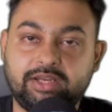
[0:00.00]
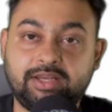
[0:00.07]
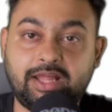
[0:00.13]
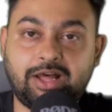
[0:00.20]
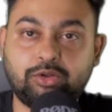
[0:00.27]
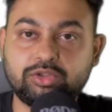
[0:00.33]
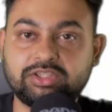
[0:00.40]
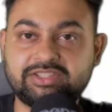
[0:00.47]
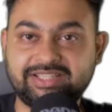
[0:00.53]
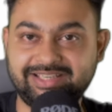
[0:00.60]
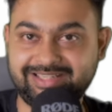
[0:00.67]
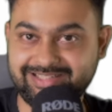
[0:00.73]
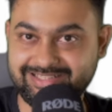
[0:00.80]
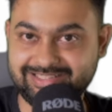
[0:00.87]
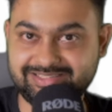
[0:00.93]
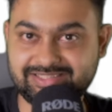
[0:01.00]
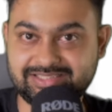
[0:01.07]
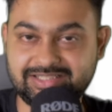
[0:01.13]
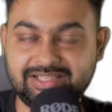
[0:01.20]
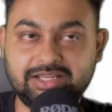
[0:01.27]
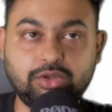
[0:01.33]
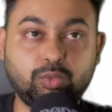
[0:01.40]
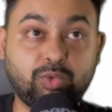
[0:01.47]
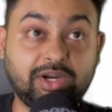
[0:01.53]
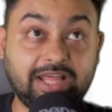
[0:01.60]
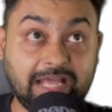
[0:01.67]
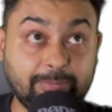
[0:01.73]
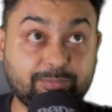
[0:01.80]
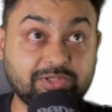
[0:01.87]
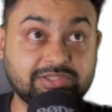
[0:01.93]
Now the thing is, what
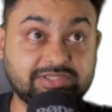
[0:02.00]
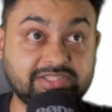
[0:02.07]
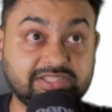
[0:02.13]
happens